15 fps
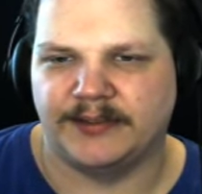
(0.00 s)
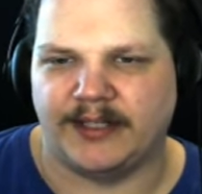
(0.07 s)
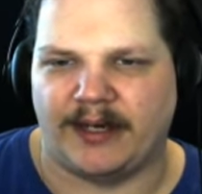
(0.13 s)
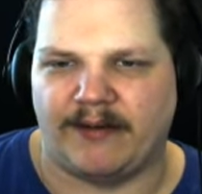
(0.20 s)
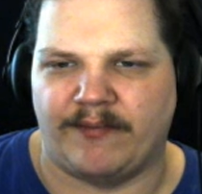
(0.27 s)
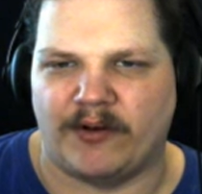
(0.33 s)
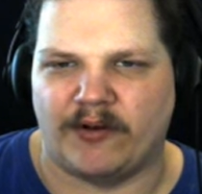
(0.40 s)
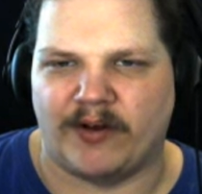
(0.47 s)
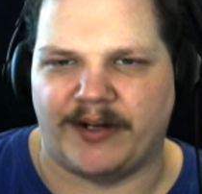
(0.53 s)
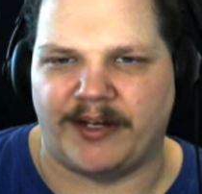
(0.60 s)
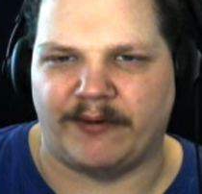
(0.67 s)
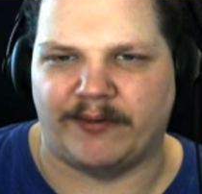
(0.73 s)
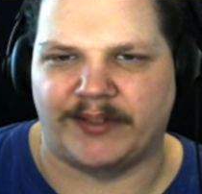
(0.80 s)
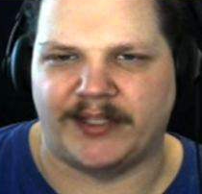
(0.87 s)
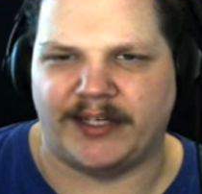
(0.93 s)
I have no
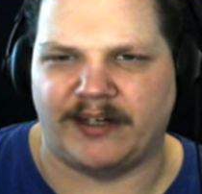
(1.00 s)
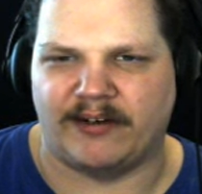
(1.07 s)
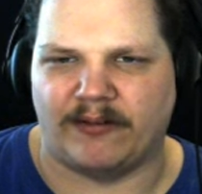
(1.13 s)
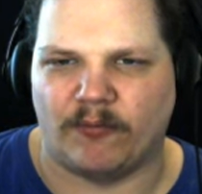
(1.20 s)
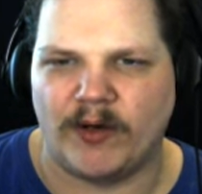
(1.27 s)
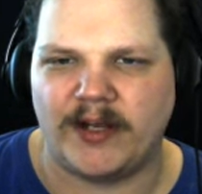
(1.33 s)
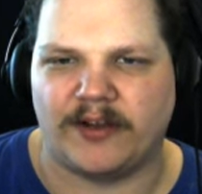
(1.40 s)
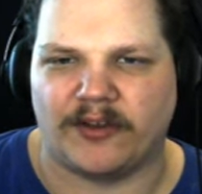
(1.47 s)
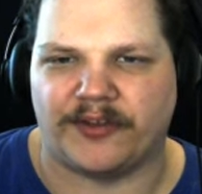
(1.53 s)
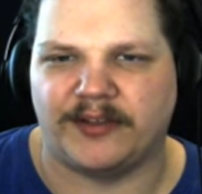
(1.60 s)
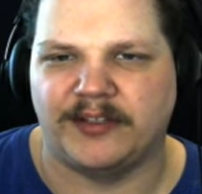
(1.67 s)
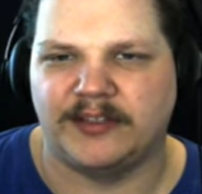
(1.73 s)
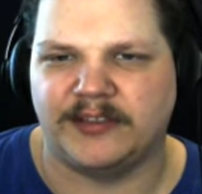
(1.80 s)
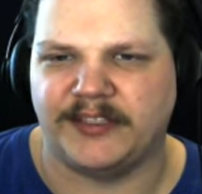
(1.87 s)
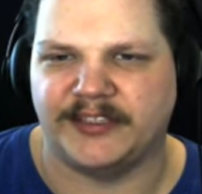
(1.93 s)
idea what they are. Wealth
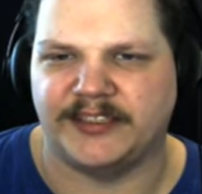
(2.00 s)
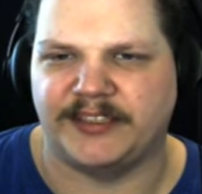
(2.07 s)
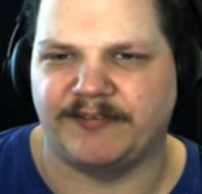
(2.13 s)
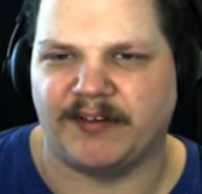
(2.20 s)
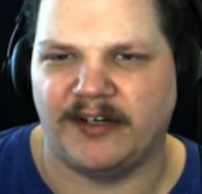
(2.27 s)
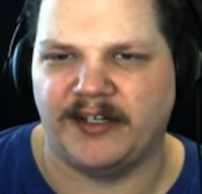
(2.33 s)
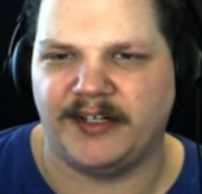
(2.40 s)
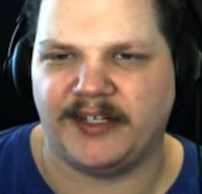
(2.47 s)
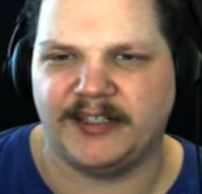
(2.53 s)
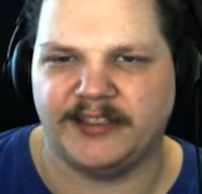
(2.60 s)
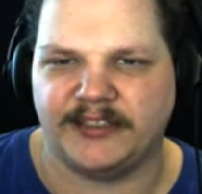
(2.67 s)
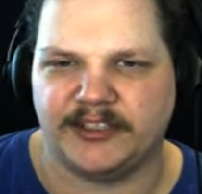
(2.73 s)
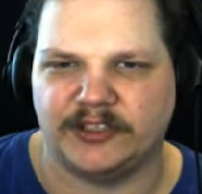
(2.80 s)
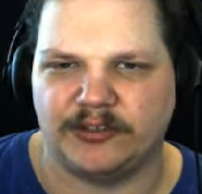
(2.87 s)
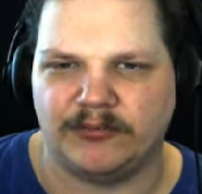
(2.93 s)
is defined
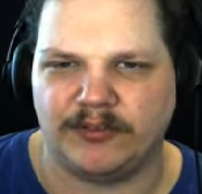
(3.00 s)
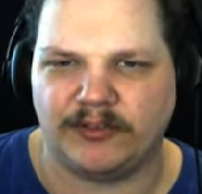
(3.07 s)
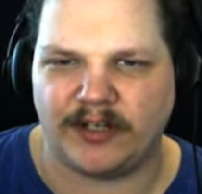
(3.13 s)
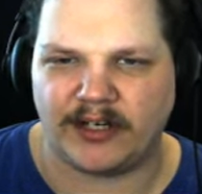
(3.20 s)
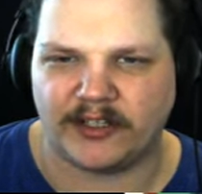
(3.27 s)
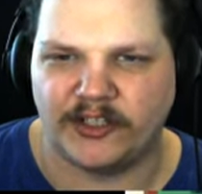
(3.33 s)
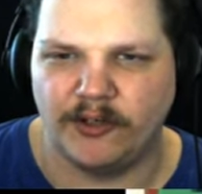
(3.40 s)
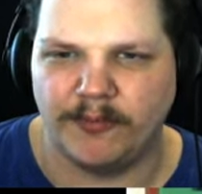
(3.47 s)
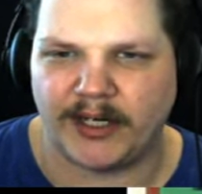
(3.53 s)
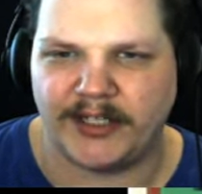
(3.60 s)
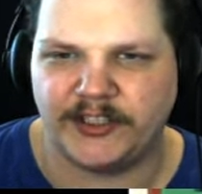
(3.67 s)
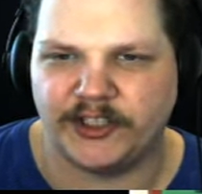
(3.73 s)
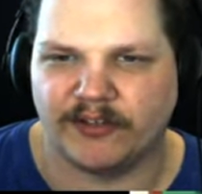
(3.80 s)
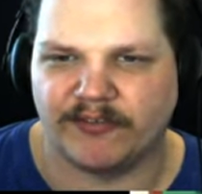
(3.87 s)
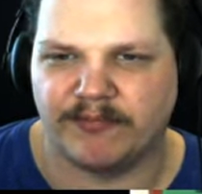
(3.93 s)
as the total
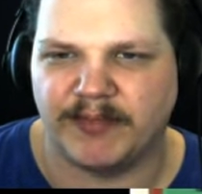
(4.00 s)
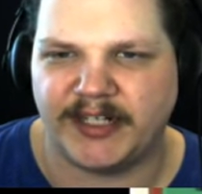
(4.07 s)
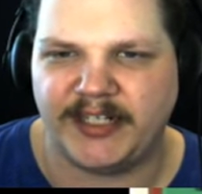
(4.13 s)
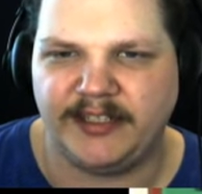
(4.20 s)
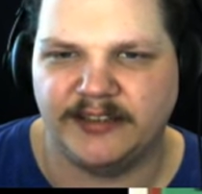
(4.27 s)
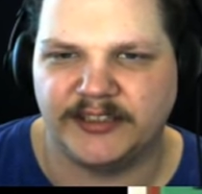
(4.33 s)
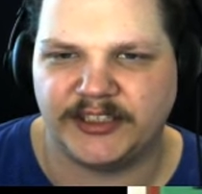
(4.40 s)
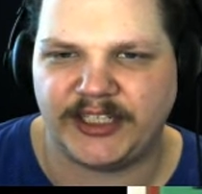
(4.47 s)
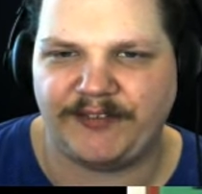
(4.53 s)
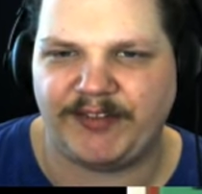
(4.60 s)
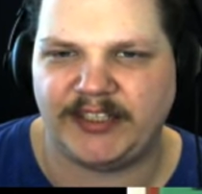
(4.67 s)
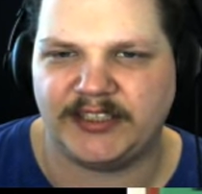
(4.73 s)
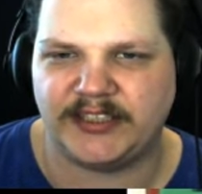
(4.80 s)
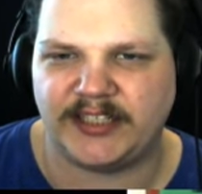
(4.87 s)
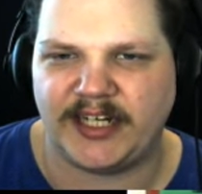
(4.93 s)
accumulation of money,
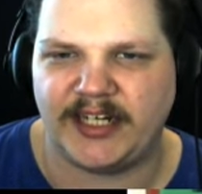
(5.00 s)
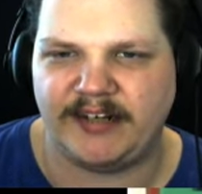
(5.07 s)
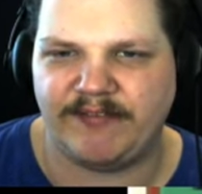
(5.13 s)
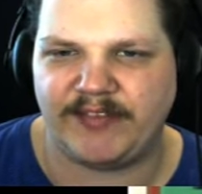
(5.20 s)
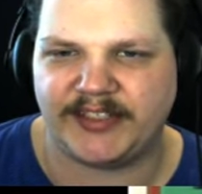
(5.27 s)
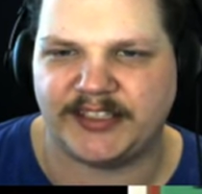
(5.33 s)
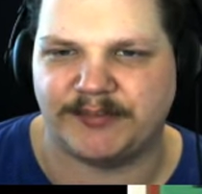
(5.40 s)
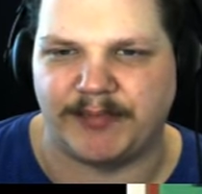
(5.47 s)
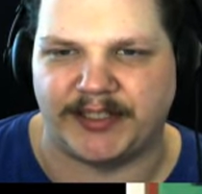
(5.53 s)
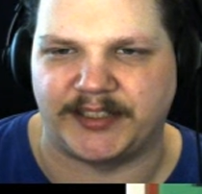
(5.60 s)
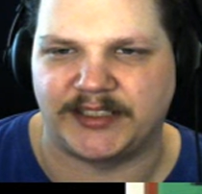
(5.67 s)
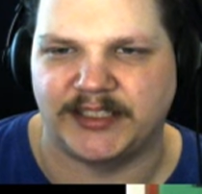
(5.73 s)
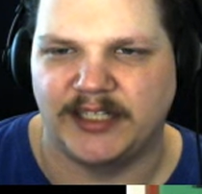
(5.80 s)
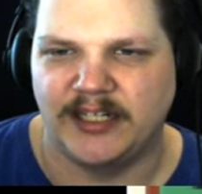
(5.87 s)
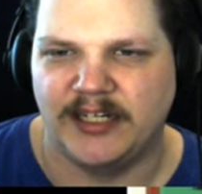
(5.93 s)
savings, and
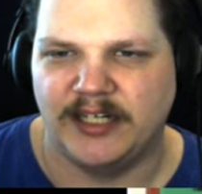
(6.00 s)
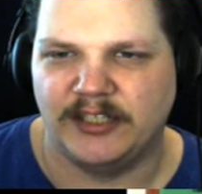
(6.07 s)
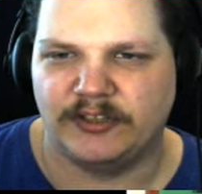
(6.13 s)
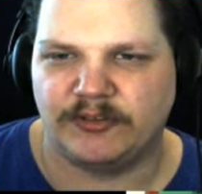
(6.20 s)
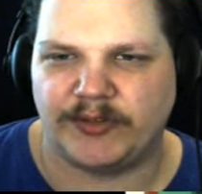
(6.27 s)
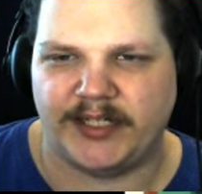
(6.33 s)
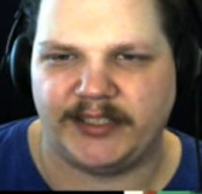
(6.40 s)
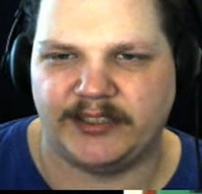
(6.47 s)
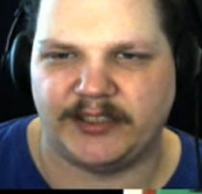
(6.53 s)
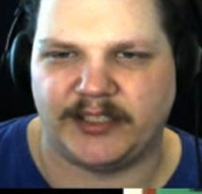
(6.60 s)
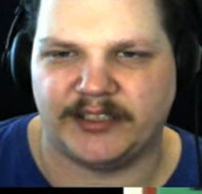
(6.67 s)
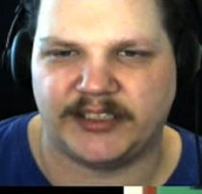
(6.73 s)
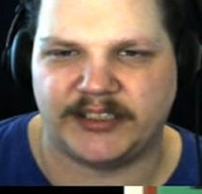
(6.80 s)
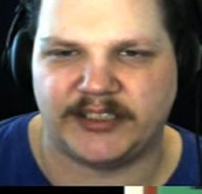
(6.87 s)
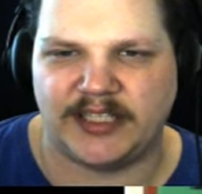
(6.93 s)
investments Try
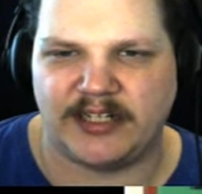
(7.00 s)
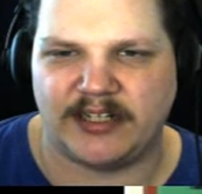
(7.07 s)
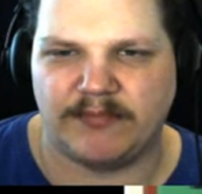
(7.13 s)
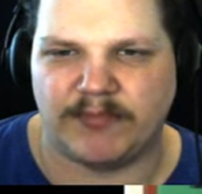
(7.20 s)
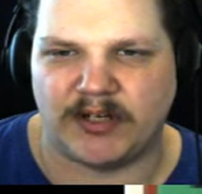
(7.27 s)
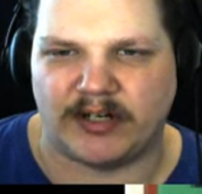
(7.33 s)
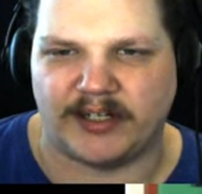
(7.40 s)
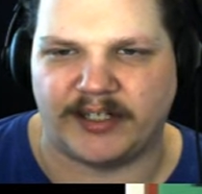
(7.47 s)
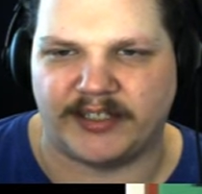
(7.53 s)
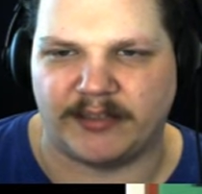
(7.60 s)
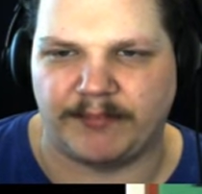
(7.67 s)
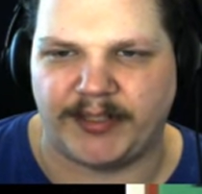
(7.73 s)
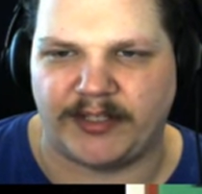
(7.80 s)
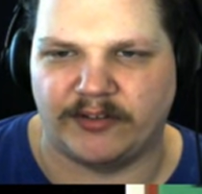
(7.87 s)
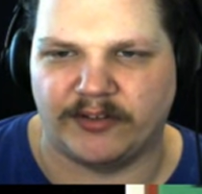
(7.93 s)
the stock market
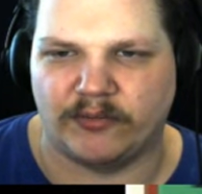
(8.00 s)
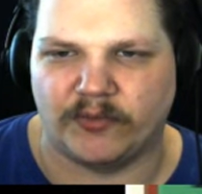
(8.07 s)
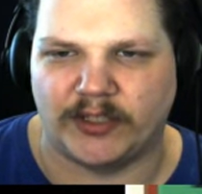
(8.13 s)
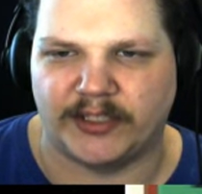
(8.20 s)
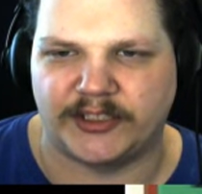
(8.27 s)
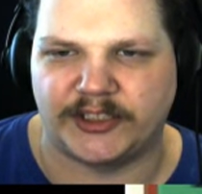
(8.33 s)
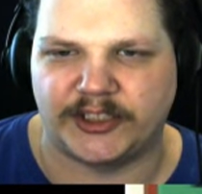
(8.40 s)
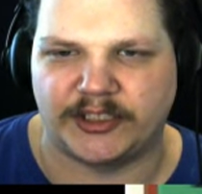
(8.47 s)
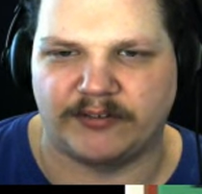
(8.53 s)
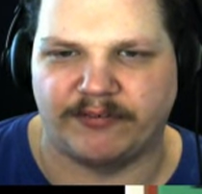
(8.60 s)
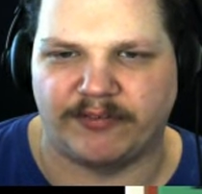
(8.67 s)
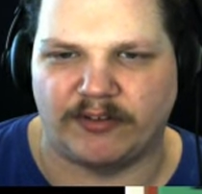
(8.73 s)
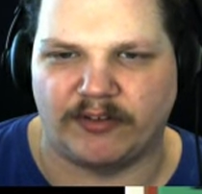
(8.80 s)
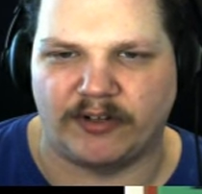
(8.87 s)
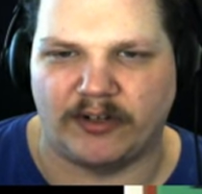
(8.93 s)
and be on watch
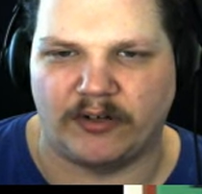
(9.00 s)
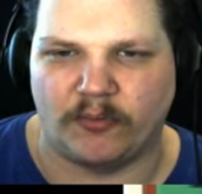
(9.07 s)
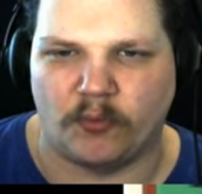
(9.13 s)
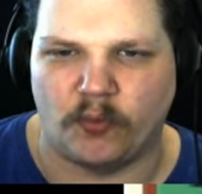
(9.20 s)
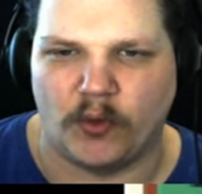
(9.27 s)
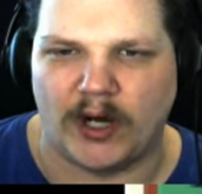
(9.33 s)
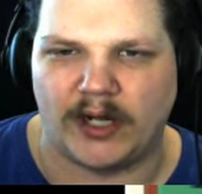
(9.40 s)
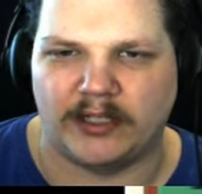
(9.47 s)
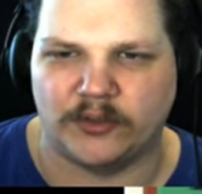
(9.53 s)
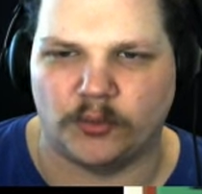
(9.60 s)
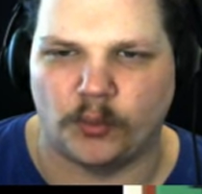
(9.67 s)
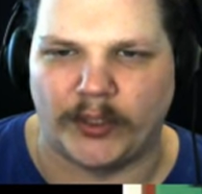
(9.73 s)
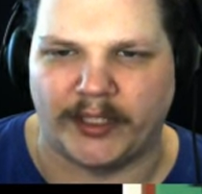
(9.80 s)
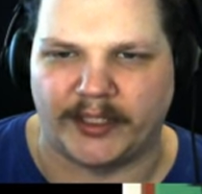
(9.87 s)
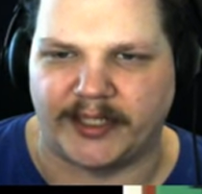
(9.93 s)
for
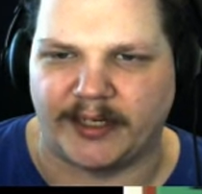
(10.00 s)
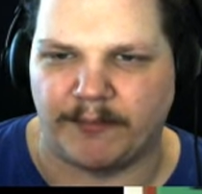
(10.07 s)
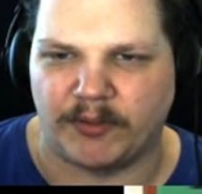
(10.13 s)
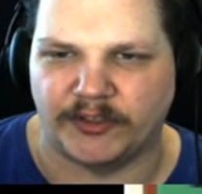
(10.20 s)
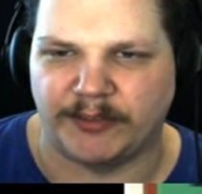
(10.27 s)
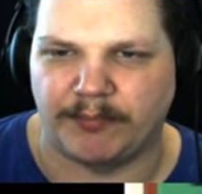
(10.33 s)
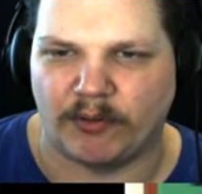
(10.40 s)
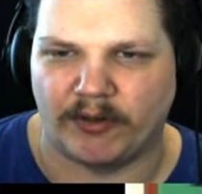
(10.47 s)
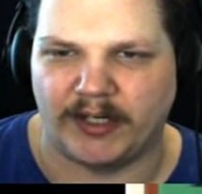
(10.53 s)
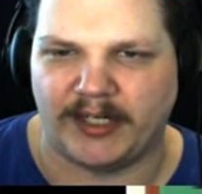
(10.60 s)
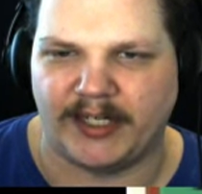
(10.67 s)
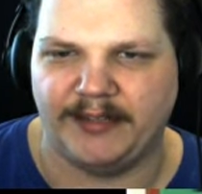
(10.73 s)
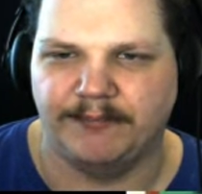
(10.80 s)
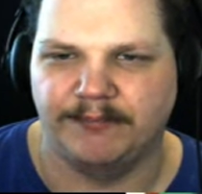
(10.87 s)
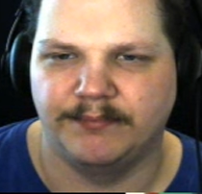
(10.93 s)
Wild Willie, and most
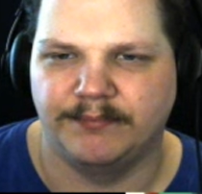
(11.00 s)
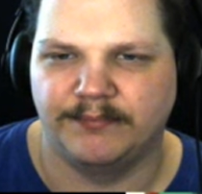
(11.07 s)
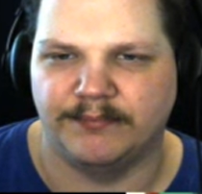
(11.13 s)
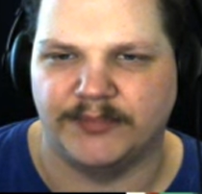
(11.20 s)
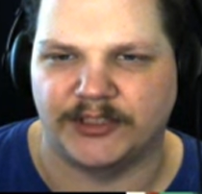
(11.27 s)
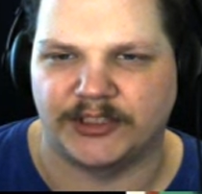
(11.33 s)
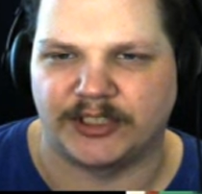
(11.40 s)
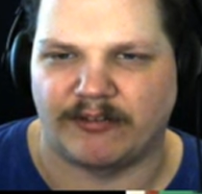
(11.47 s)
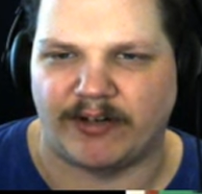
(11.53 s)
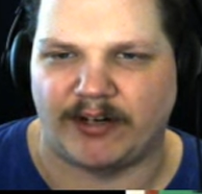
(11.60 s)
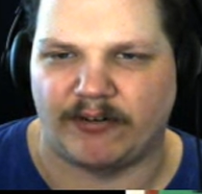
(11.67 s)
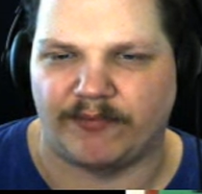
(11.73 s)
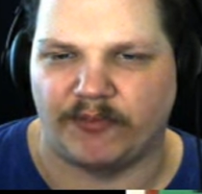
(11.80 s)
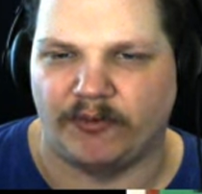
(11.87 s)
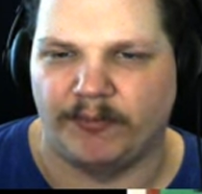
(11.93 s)
importantly... Sorry,
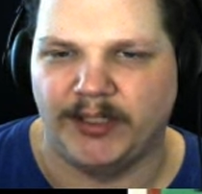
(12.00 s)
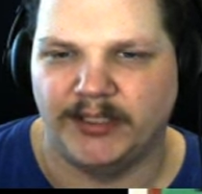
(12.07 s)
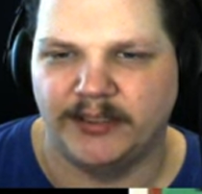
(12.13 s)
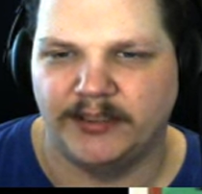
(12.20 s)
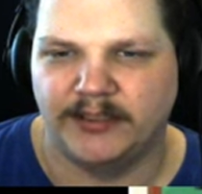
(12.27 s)
out of room.